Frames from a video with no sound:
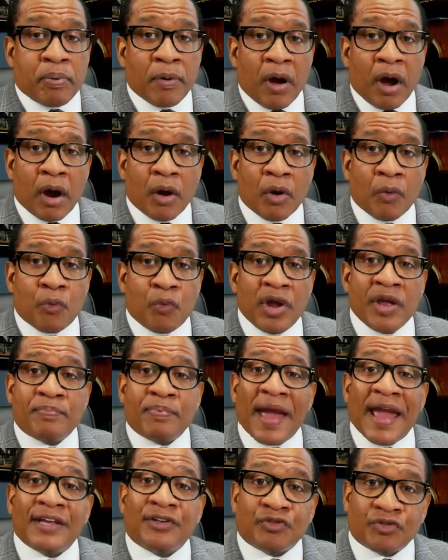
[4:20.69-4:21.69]
Uh,
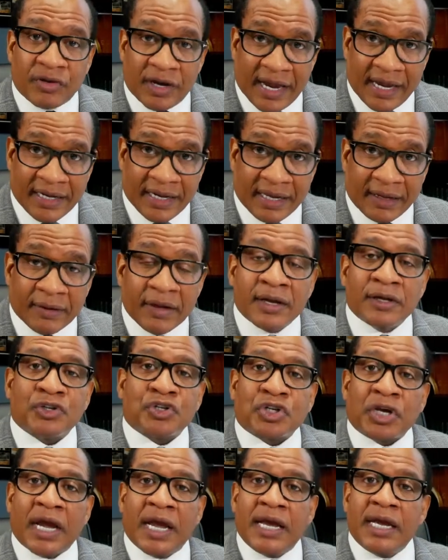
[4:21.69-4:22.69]
repatriating,
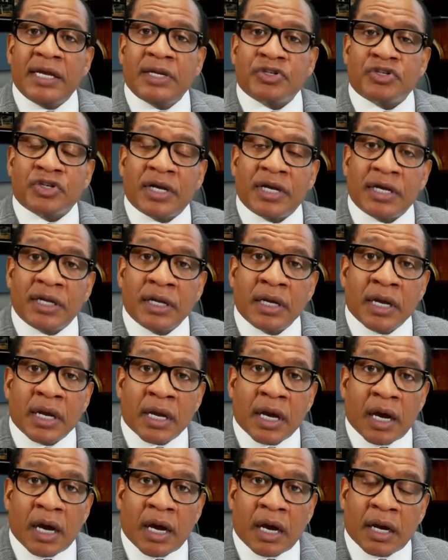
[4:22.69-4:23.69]
changing
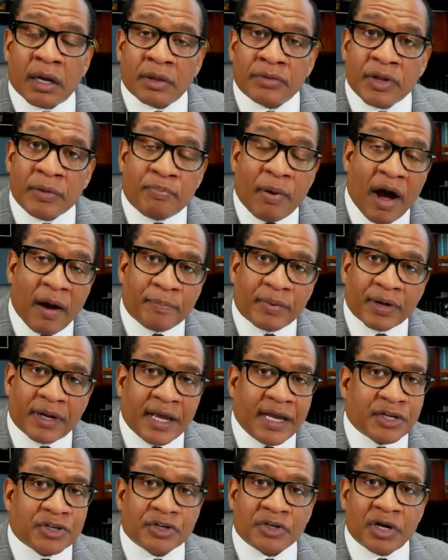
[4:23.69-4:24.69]
uh, the
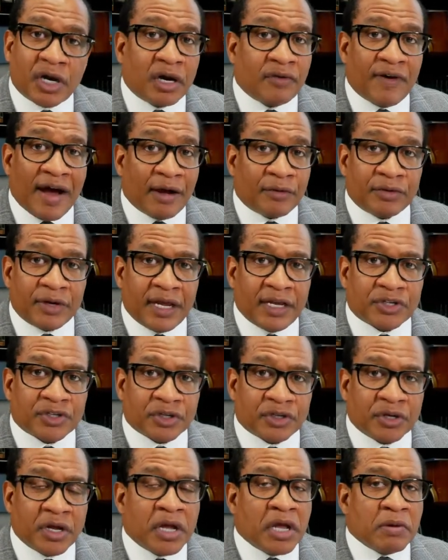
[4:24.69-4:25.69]
population of our
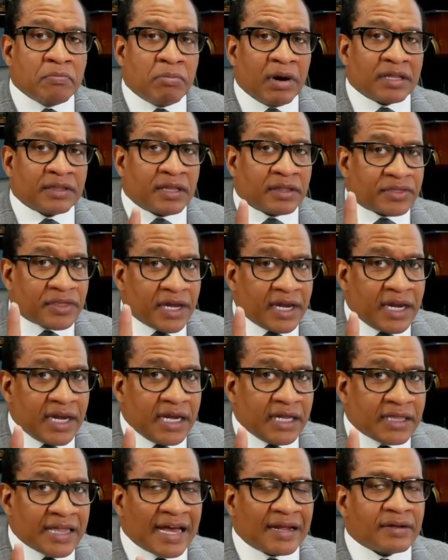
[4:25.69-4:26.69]
nation. But the
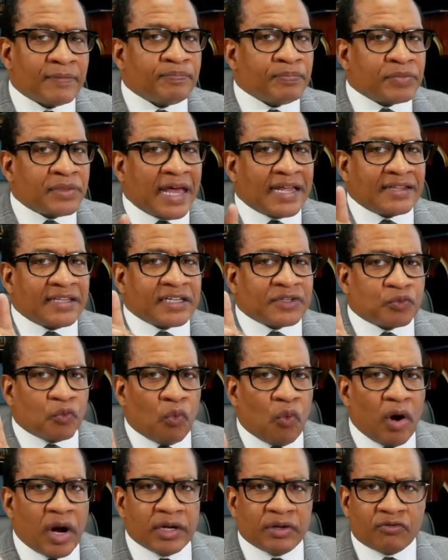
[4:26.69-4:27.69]
thing that, that this
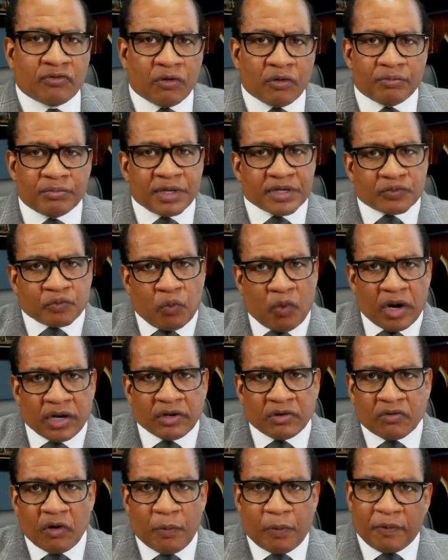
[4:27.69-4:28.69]
one group, this
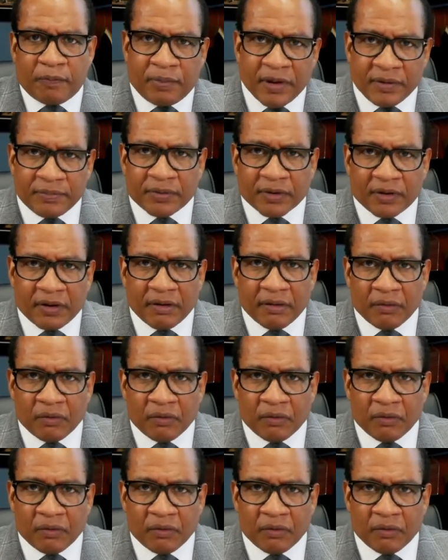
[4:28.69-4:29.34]
one group of people,